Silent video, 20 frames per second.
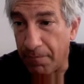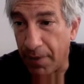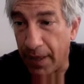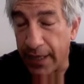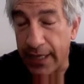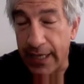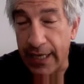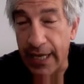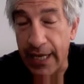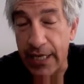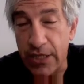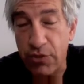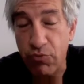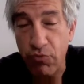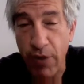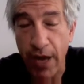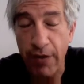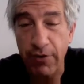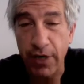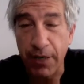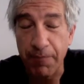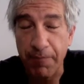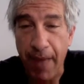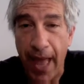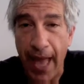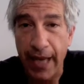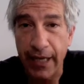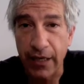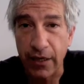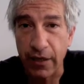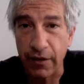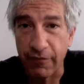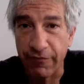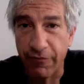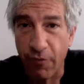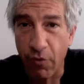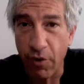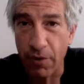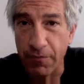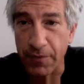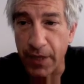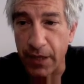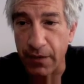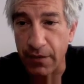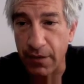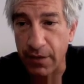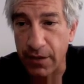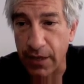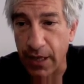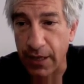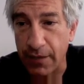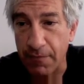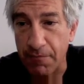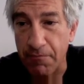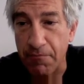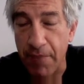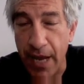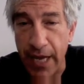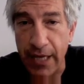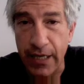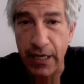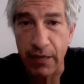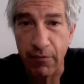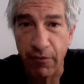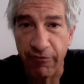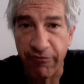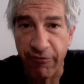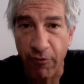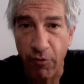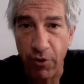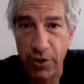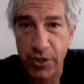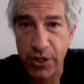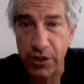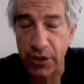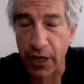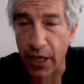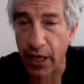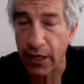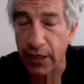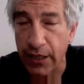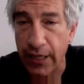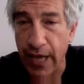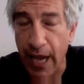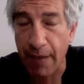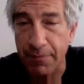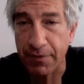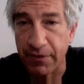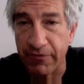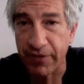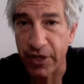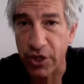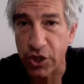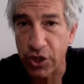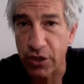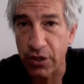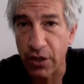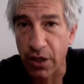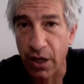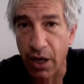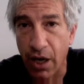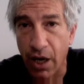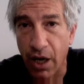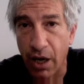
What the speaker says: But he is rounding back into the form that made him a force in the handicap division.